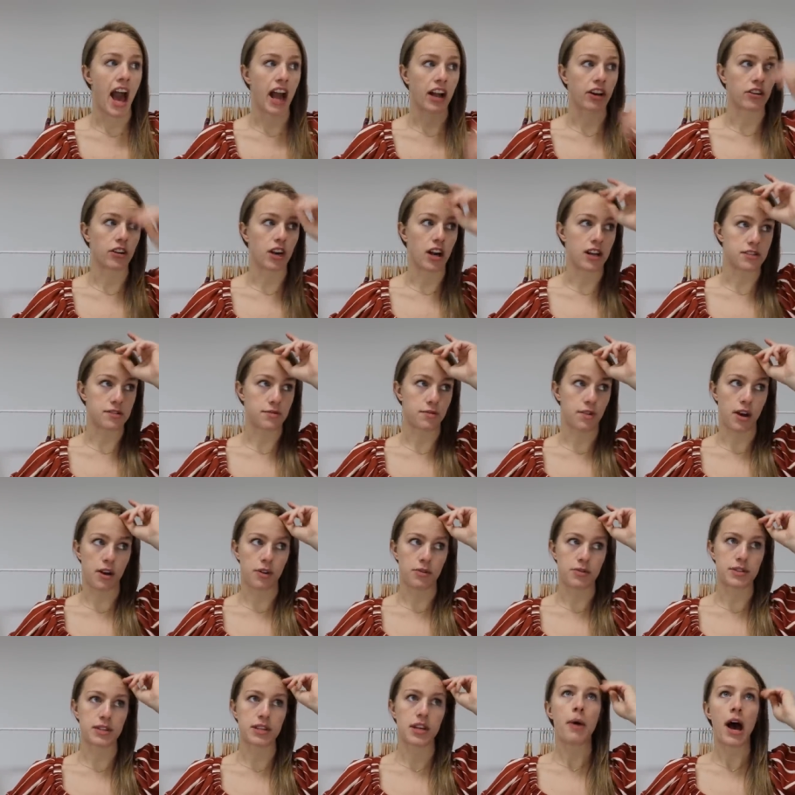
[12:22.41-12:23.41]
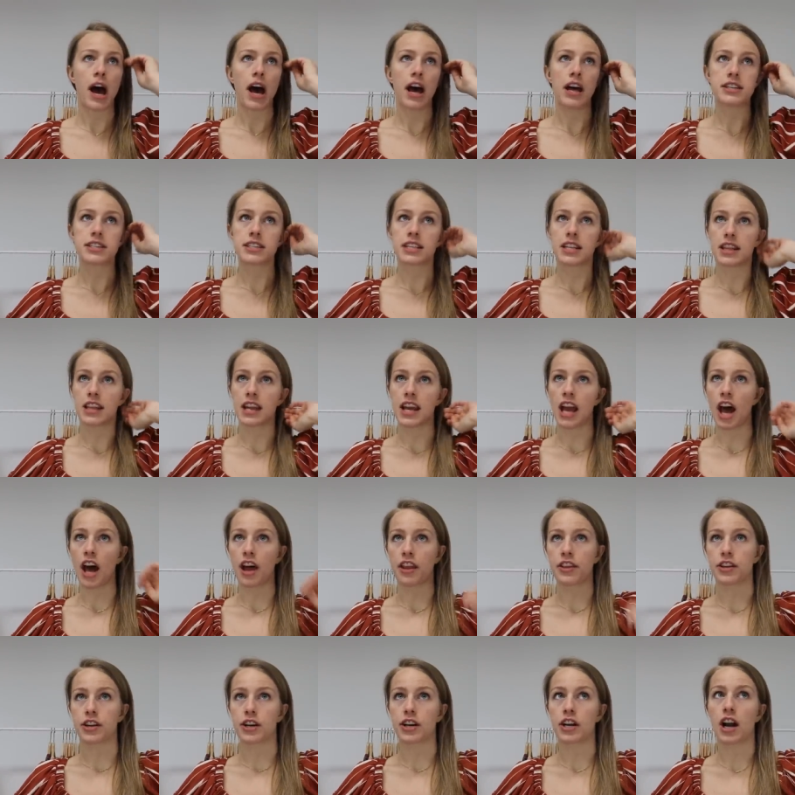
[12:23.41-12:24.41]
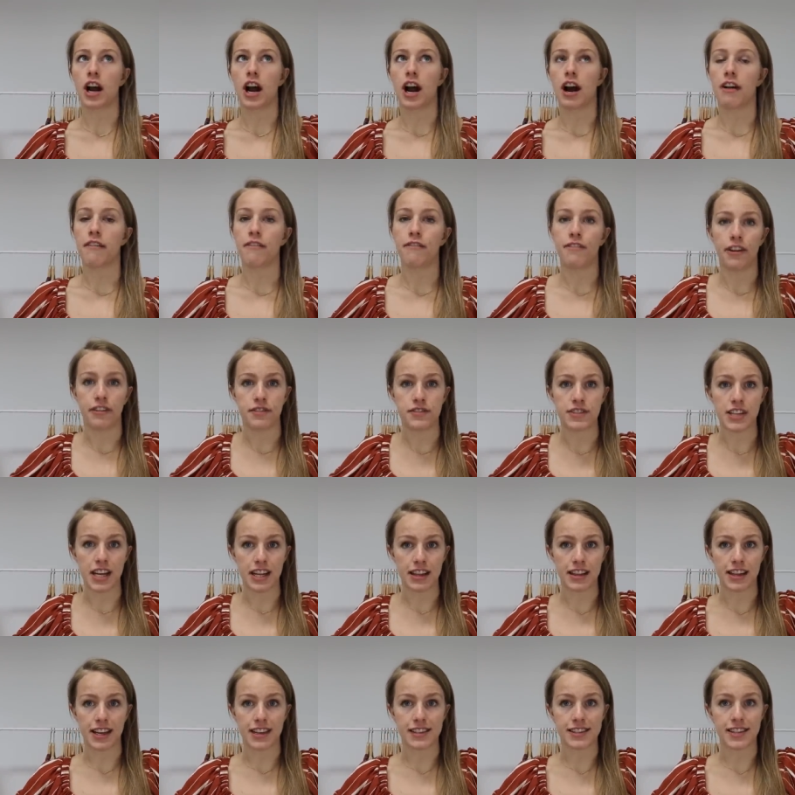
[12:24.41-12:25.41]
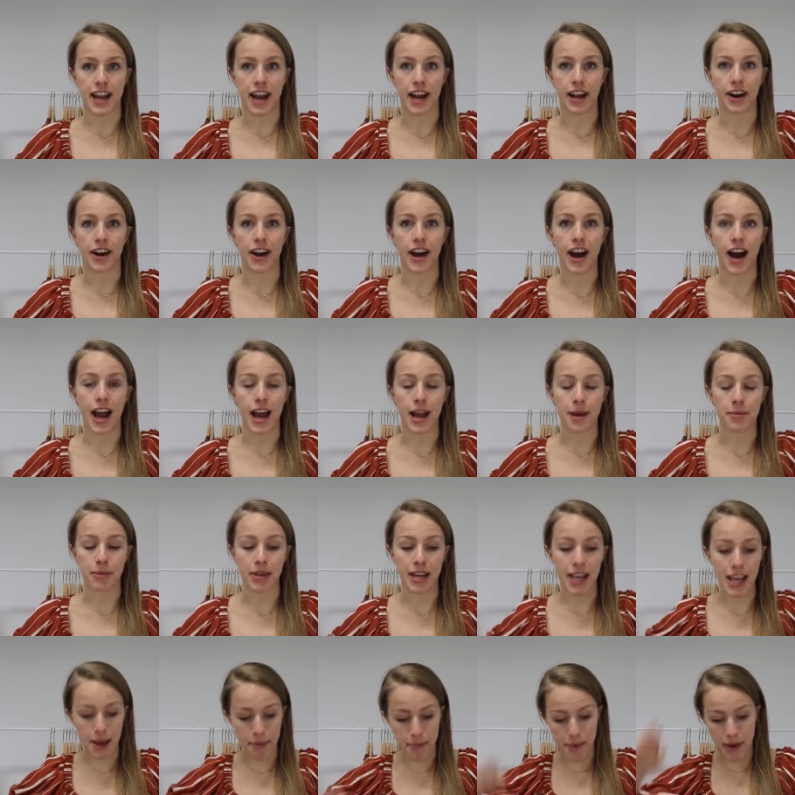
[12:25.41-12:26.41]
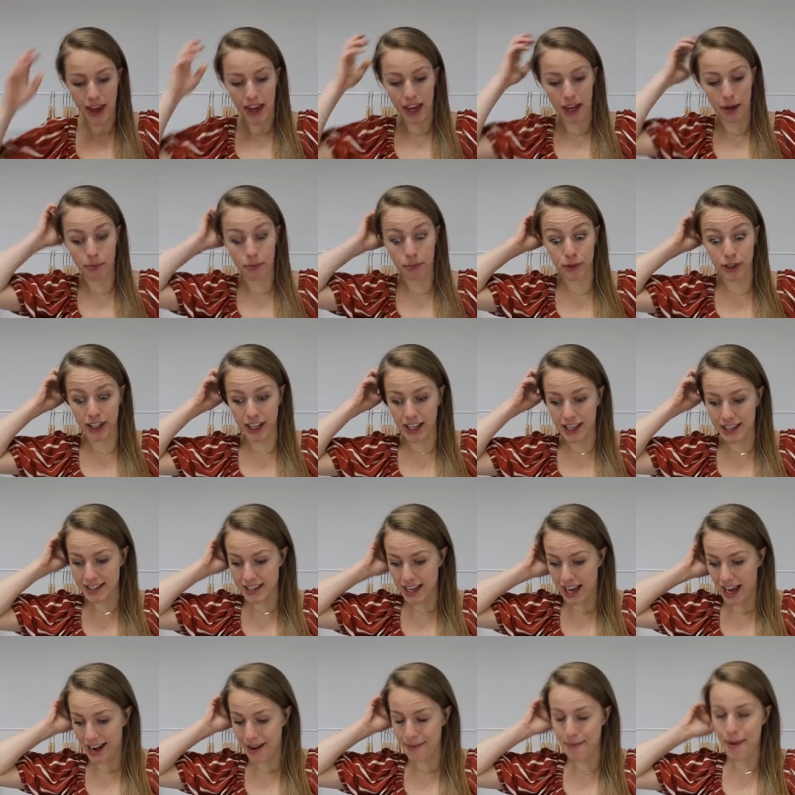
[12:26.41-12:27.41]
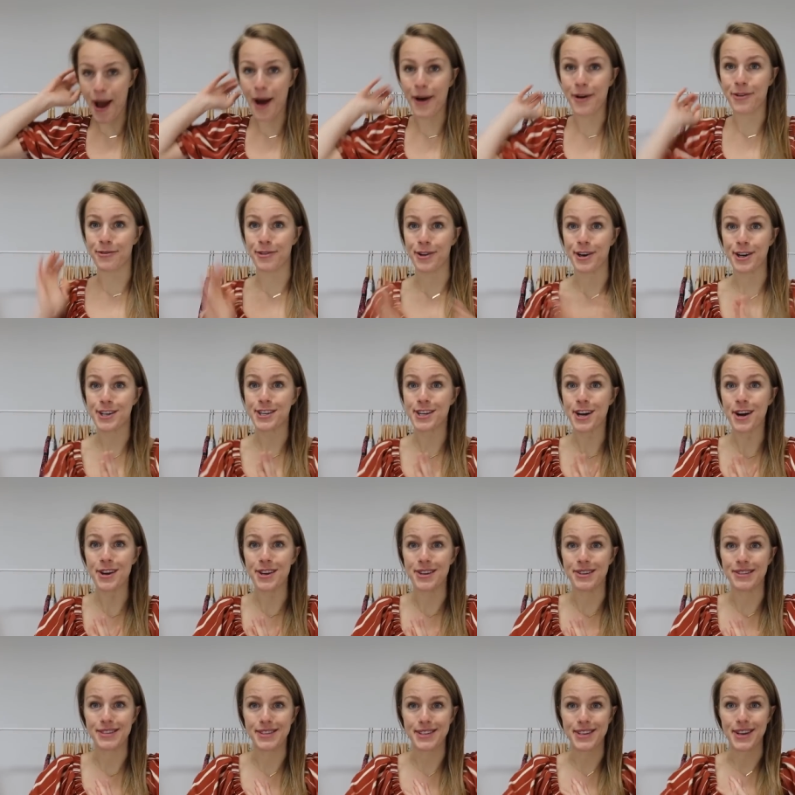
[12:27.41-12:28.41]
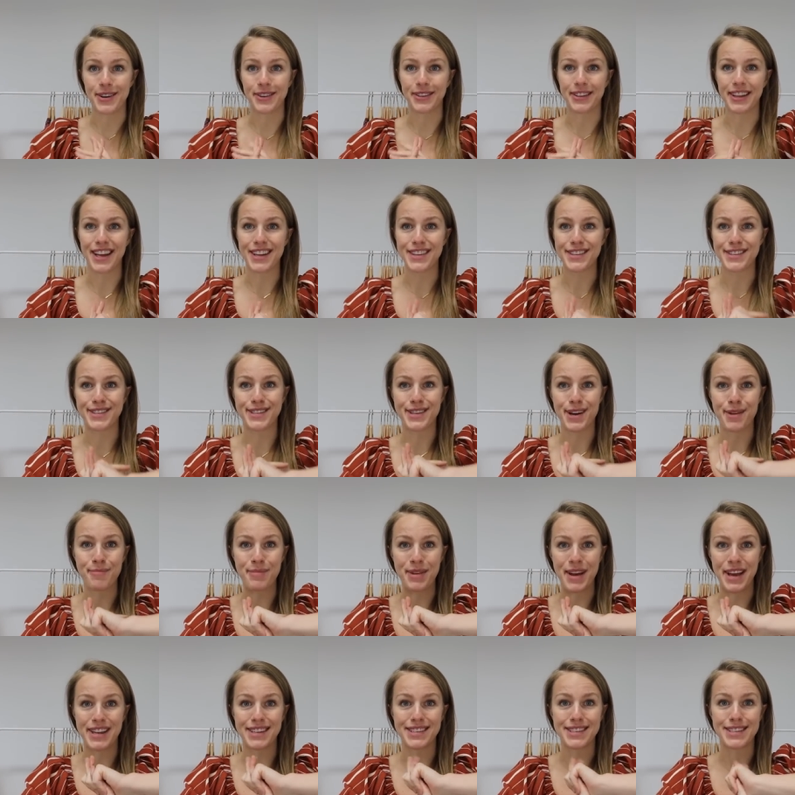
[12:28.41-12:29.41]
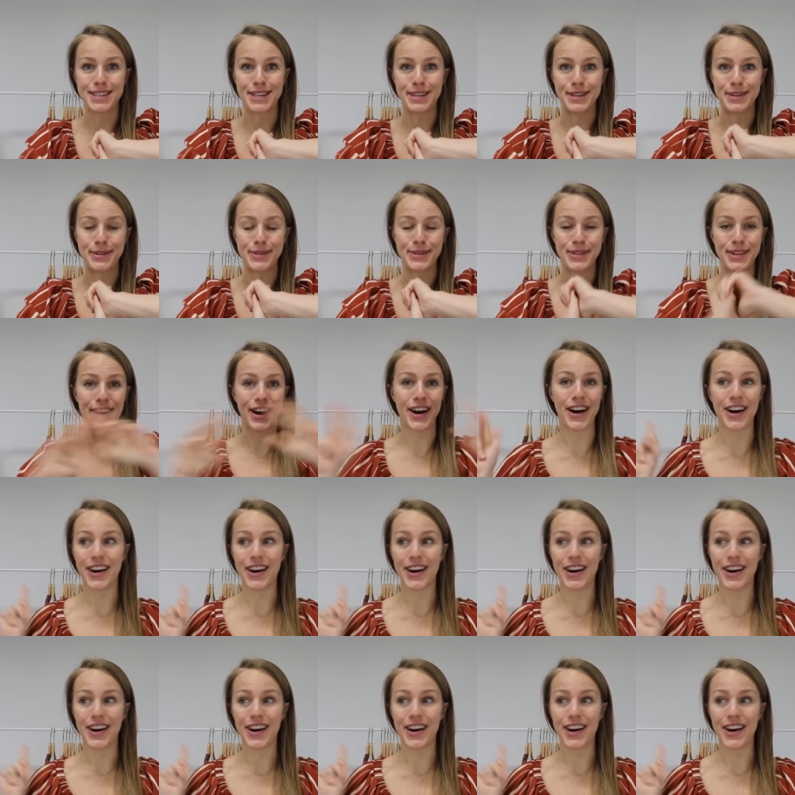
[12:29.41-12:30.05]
at Crossroads. But the other uh, 15 things that I got, I am keeping, I'm really excited about and wanna show you. So let's jump into the